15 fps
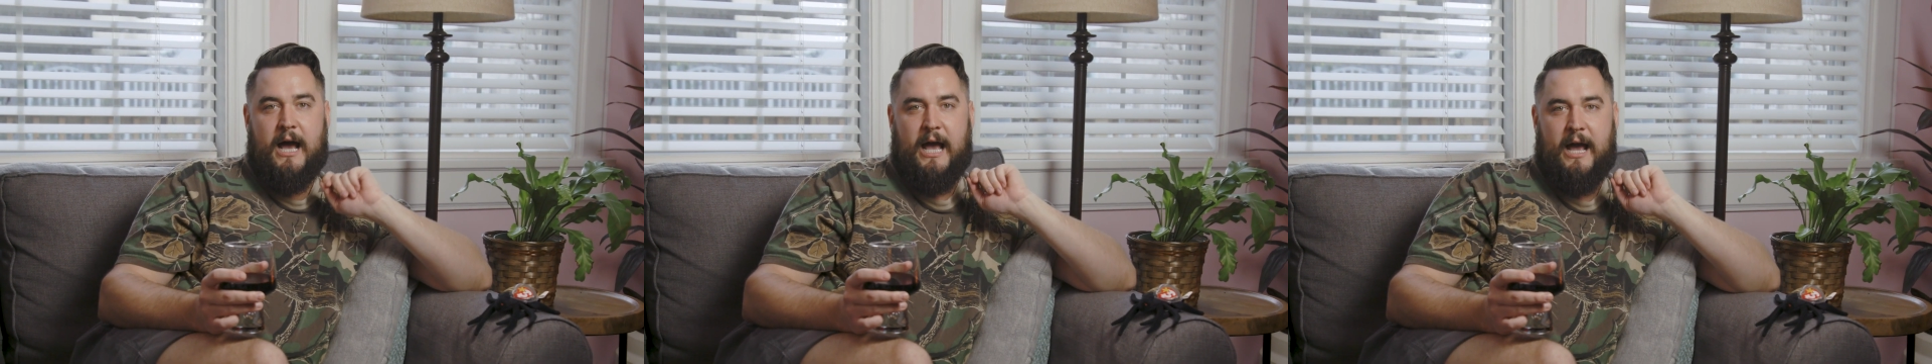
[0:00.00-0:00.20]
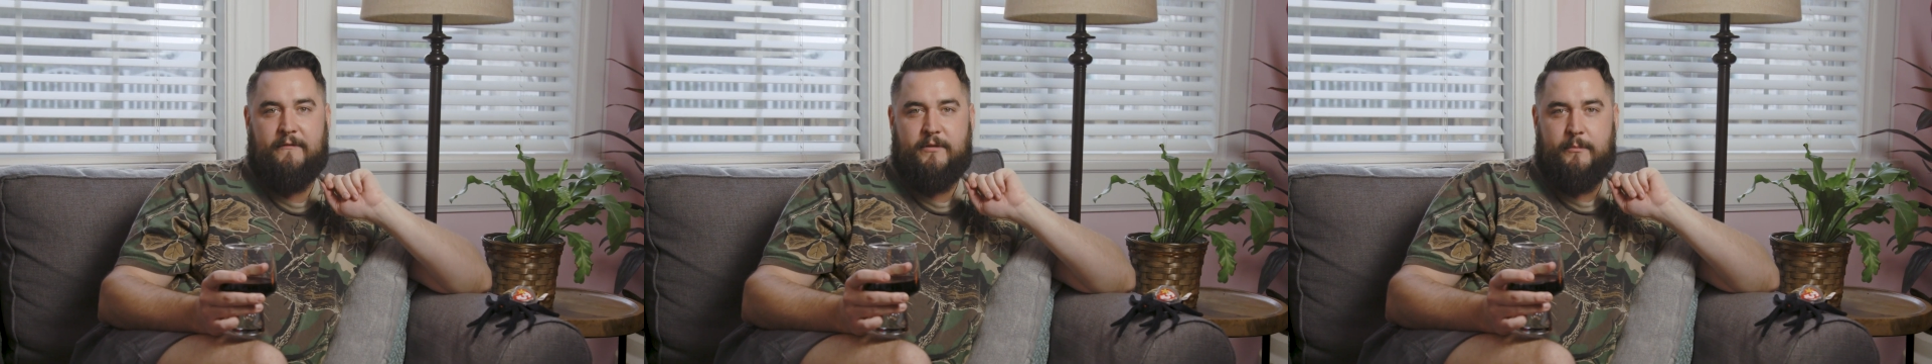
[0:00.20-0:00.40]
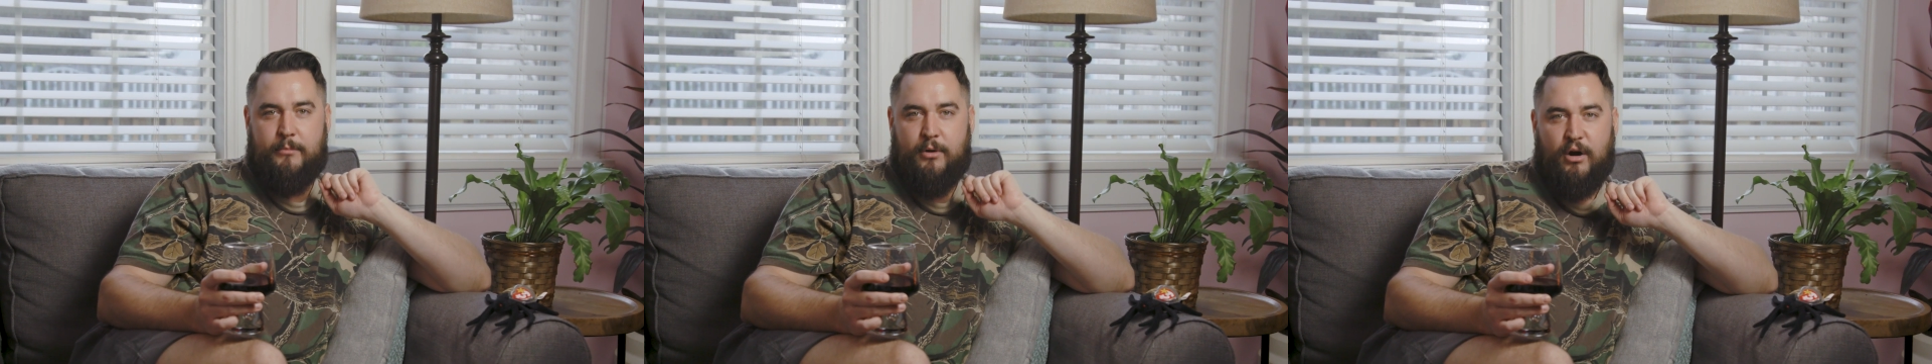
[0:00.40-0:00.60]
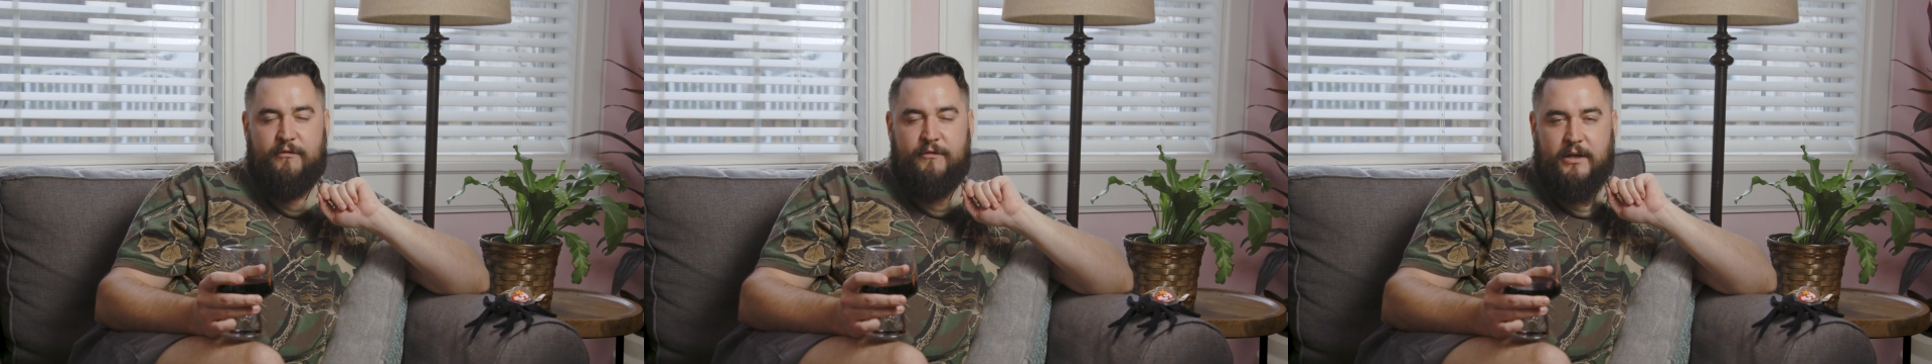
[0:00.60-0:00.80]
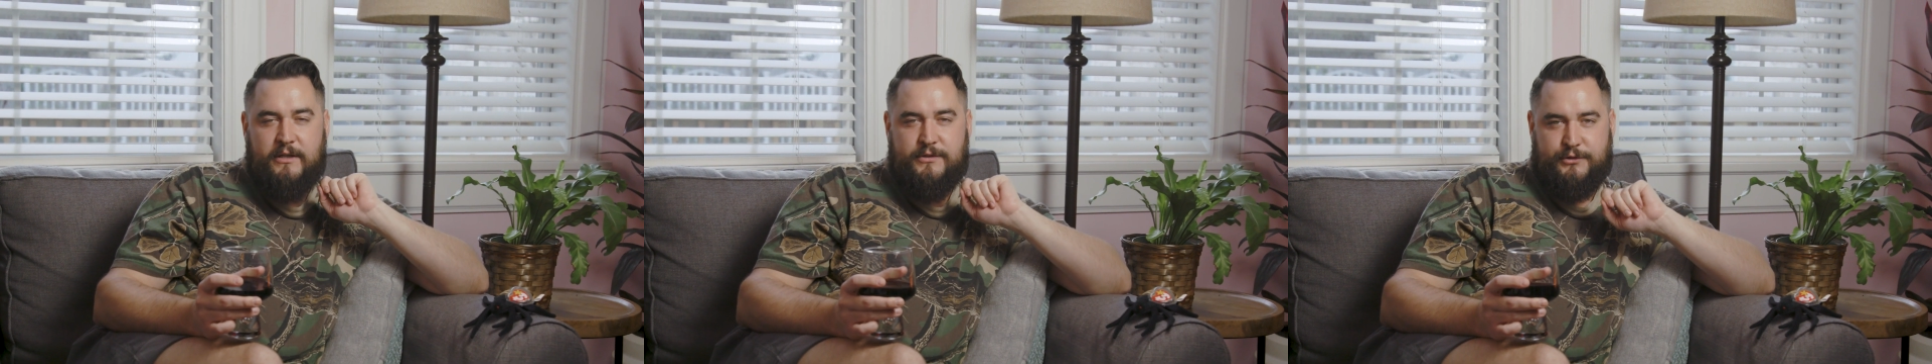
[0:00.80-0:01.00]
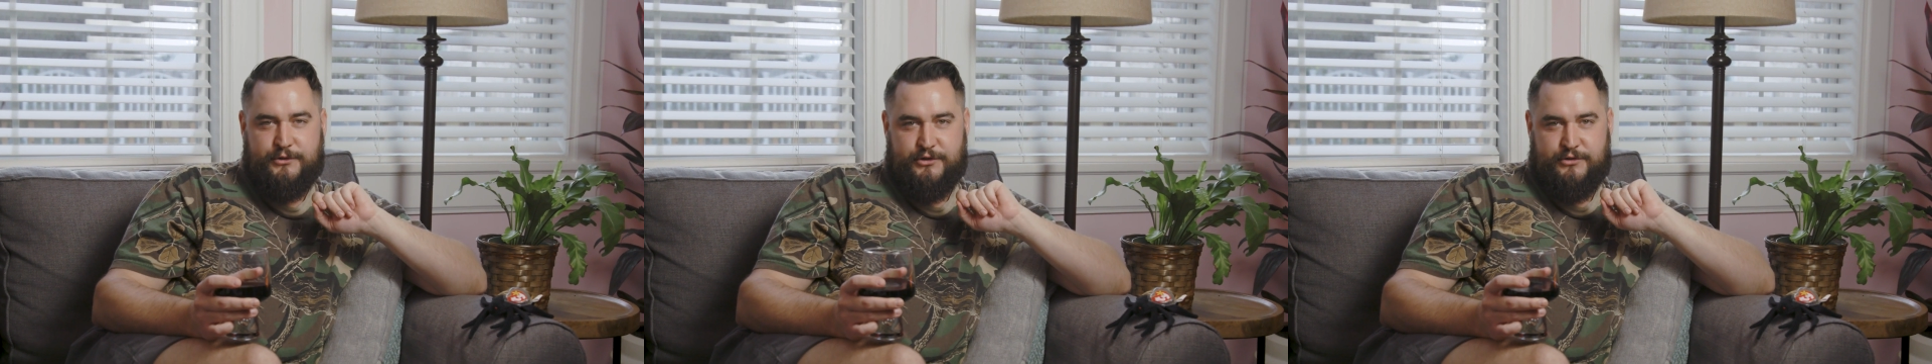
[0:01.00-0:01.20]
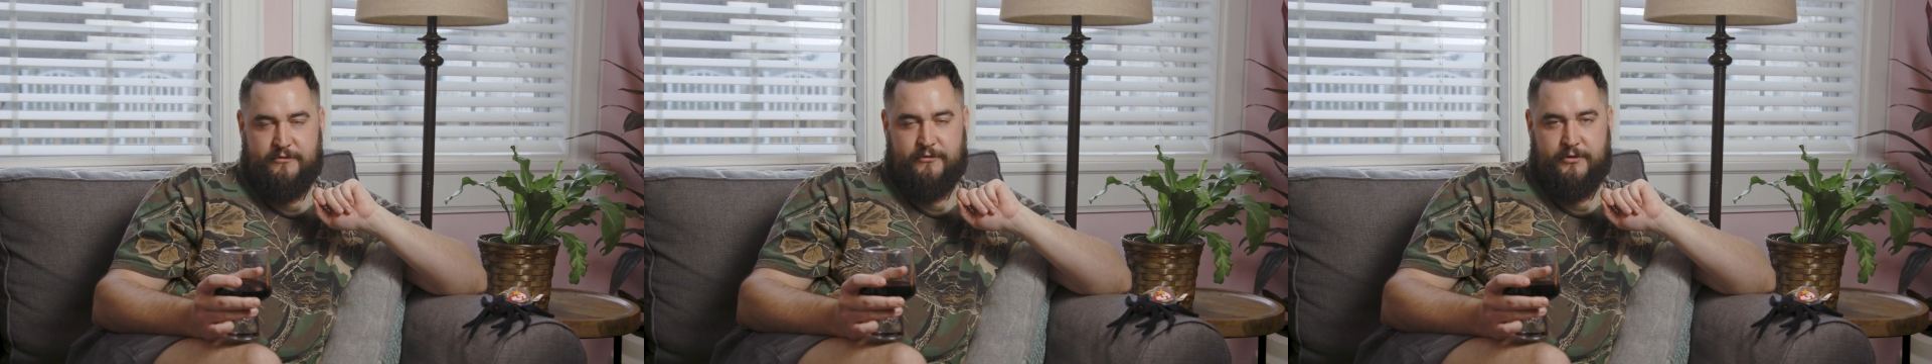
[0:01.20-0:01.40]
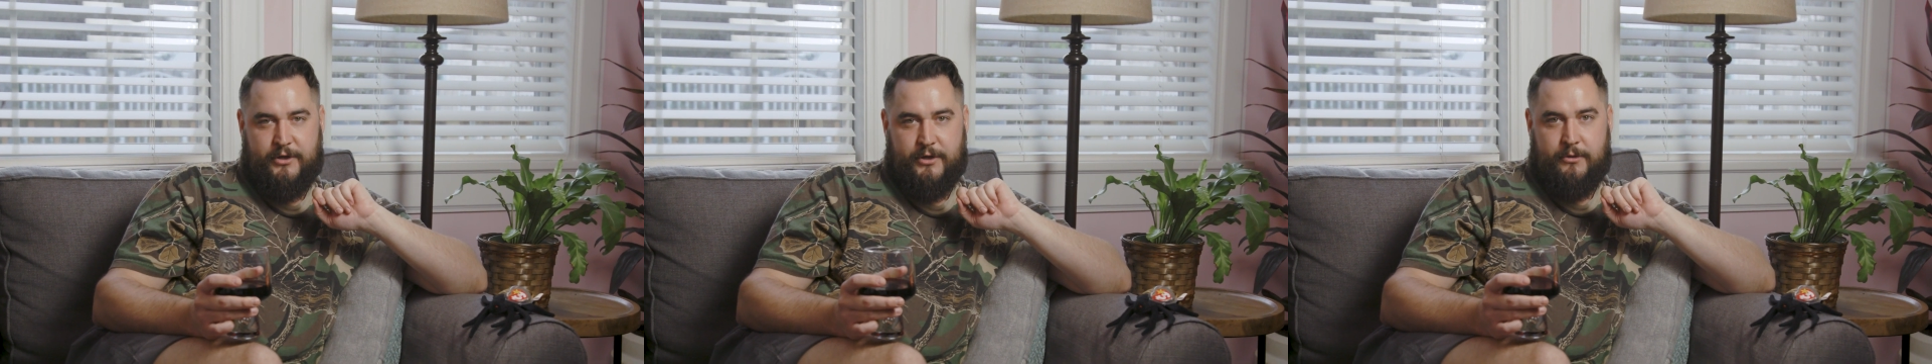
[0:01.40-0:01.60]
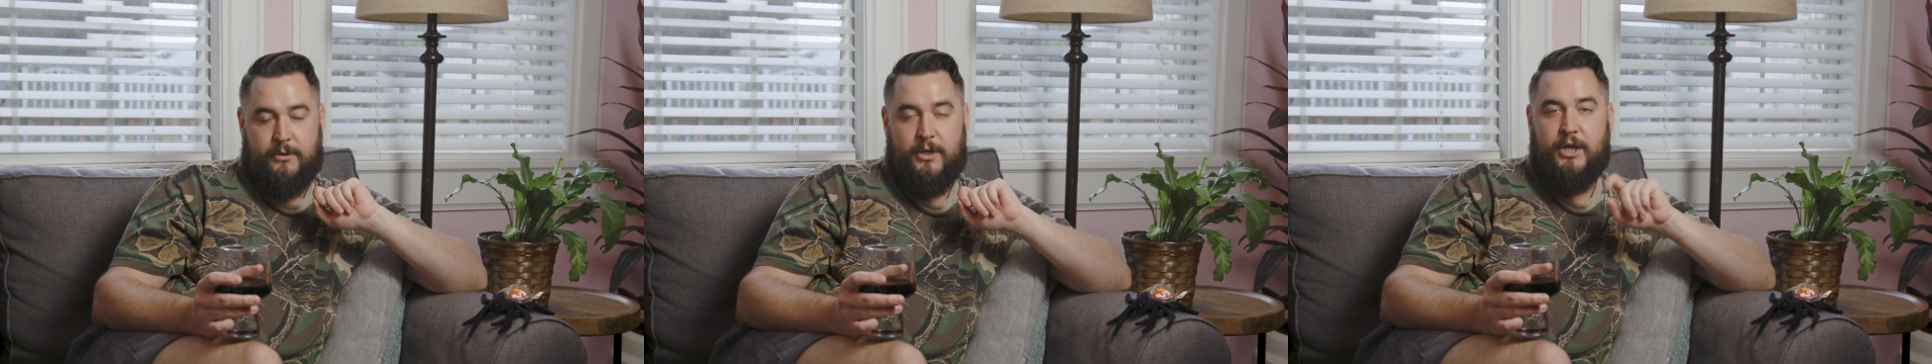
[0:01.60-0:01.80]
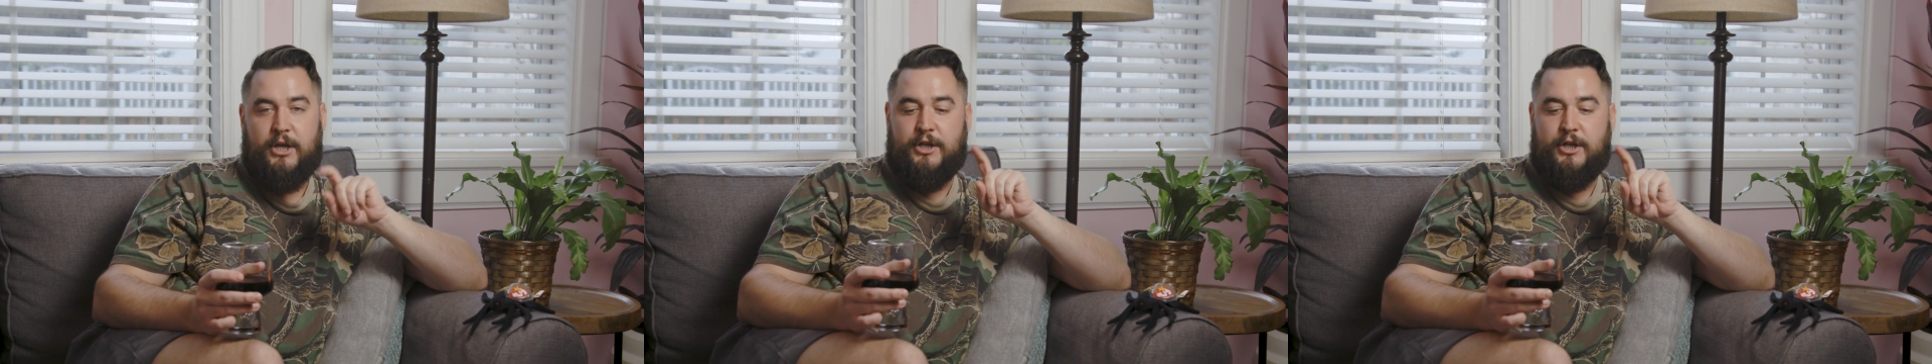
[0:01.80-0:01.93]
I have the perfect solution for you.